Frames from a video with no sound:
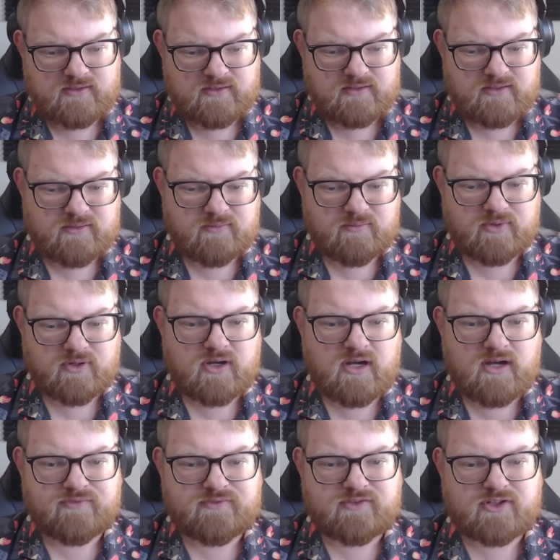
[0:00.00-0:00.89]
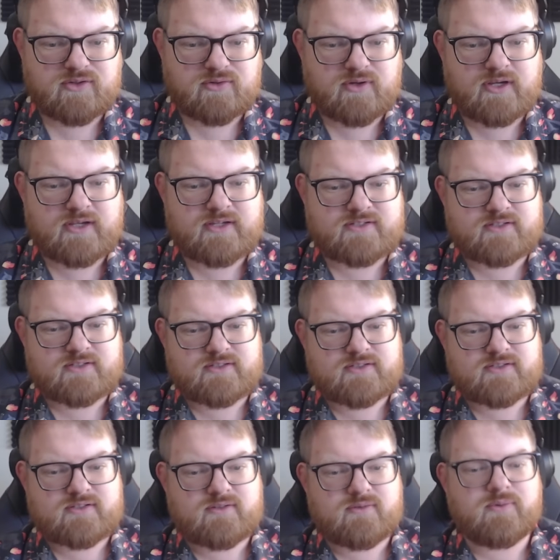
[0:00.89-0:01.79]
And we're off to the
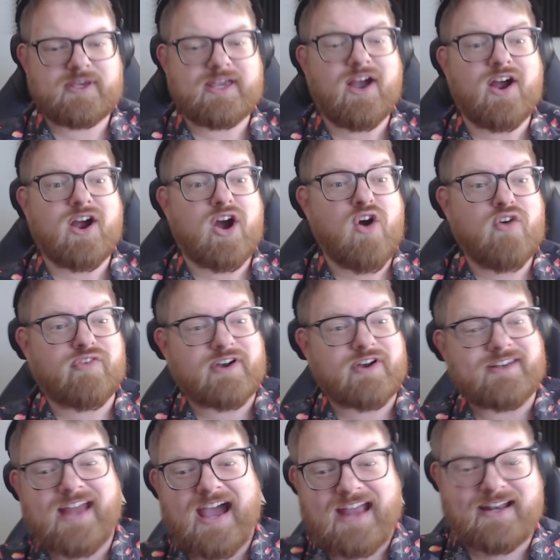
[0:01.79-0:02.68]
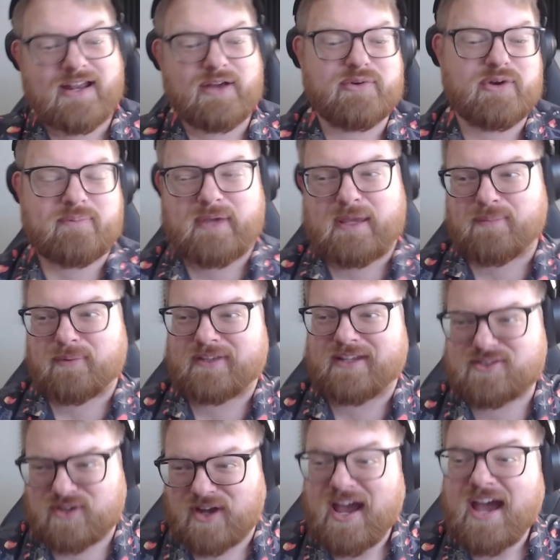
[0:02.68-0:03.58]
races. We are over 900 people in the
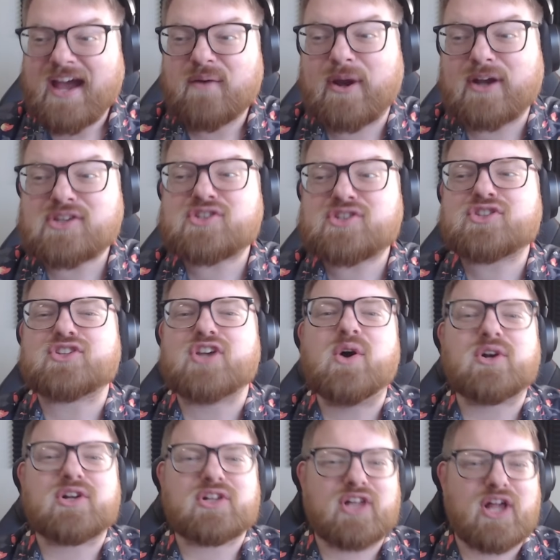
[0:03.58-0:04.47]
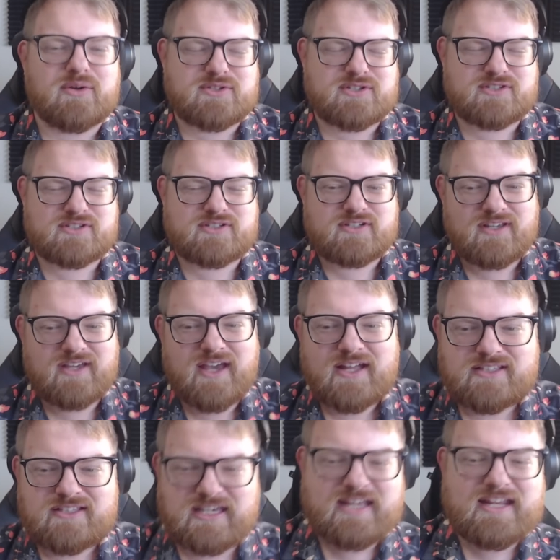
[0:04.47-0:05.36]
Discord. We're so close
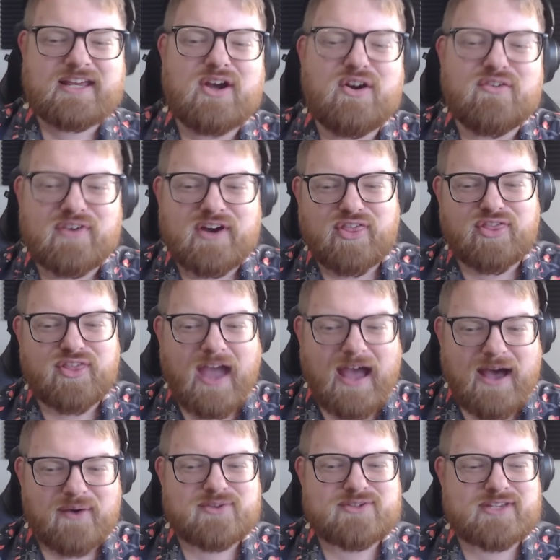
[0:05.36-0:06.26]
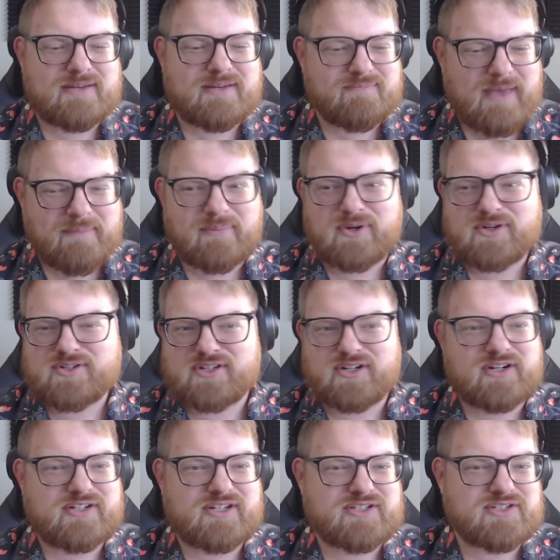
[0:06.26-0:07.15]
to hitting over 1,000 members in
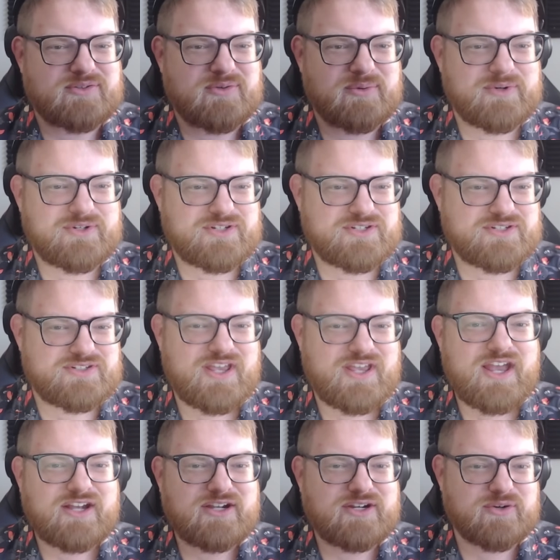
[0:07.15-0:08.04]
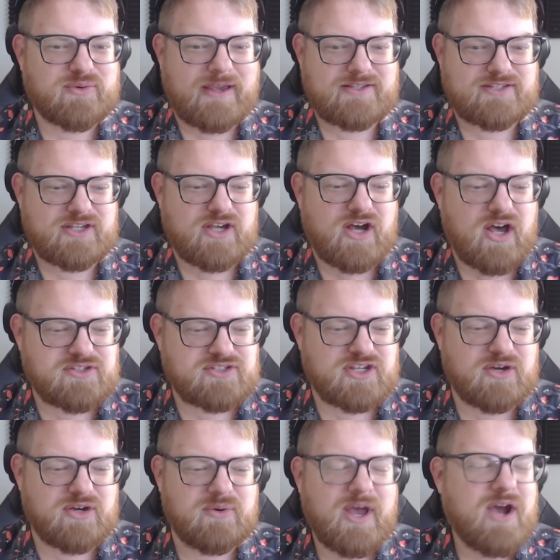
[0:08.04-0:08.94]
our Discord, which is crazy.
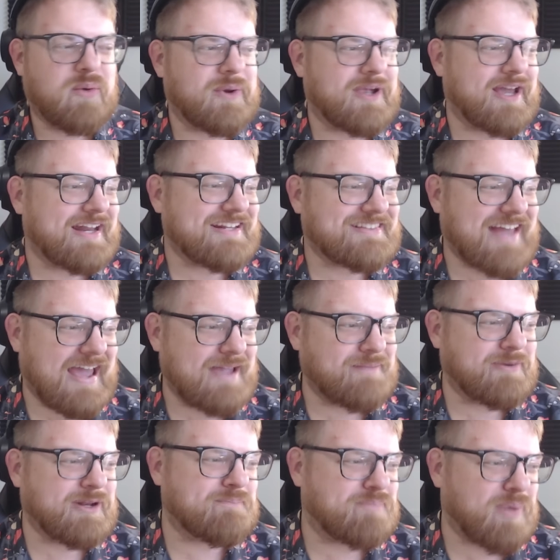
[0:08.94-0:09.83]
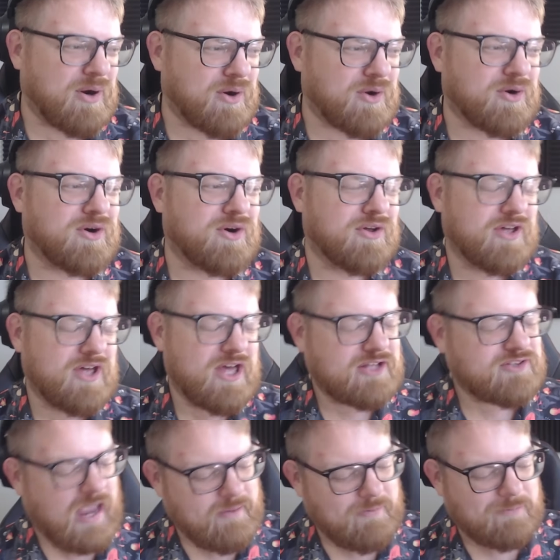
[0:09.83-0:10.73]
Also, we got a Diamond Pearl
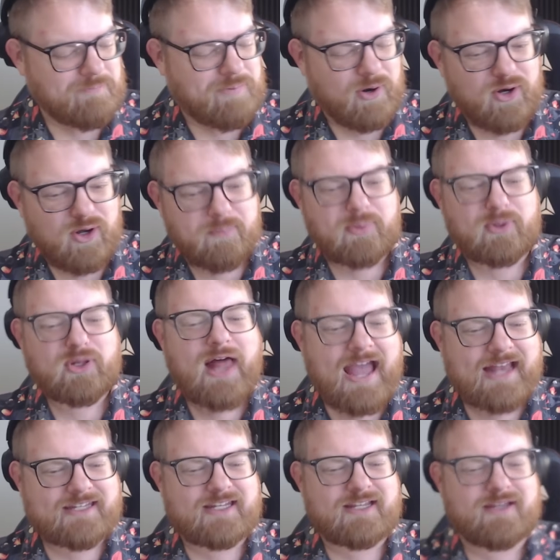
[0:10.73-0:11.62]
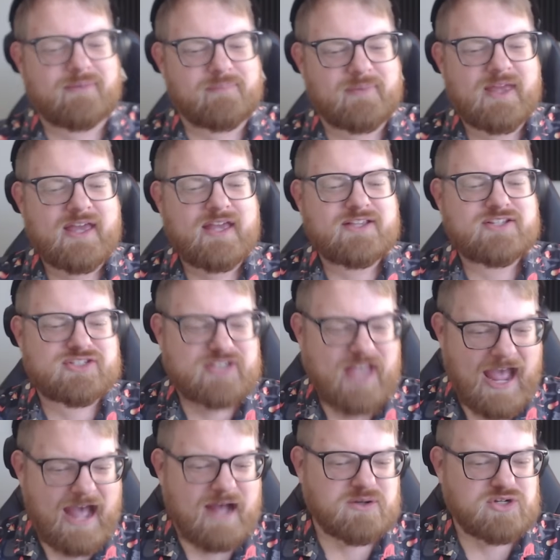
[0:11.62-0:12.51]
Platinum
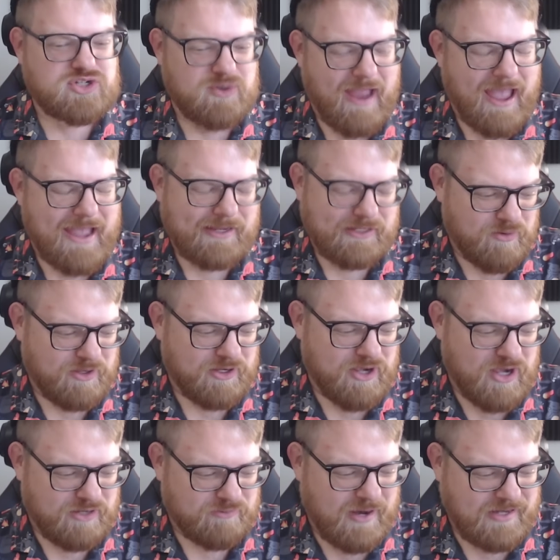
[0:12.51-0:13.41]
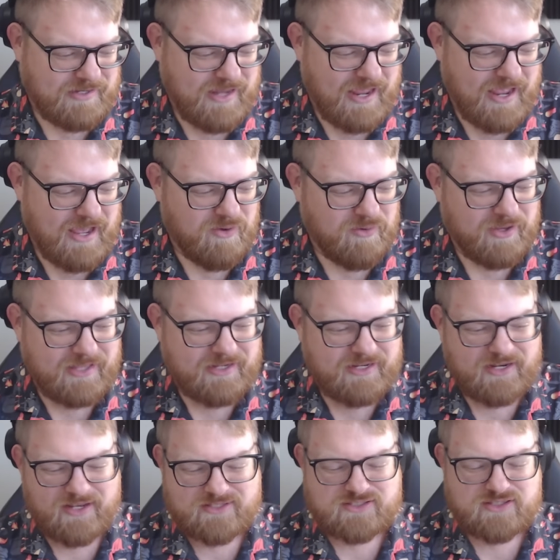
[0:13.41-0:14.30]
soundtrack going on right now, and
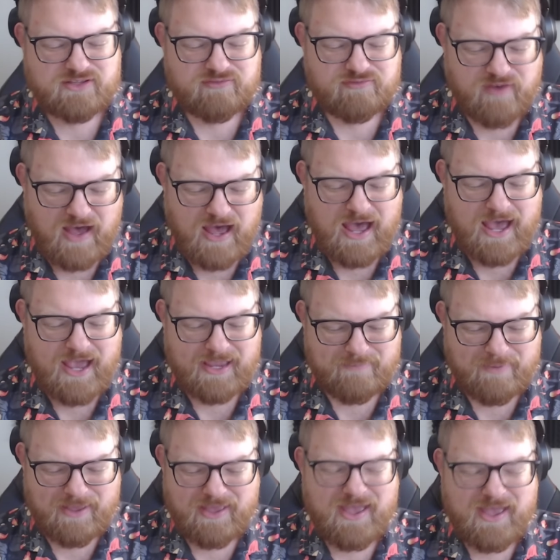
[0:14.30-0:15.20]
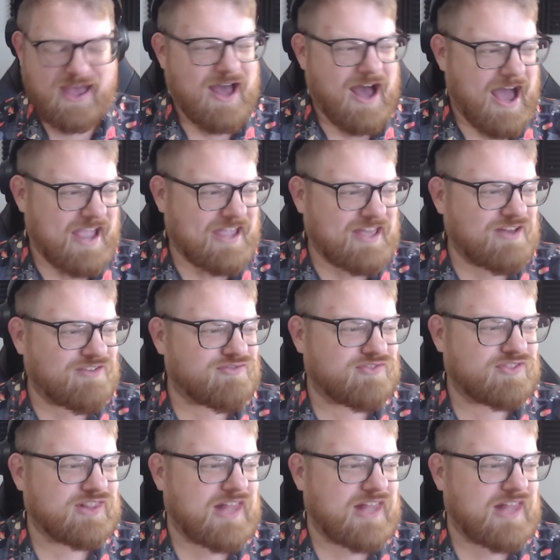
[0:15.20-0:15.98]
it is the vibe. I have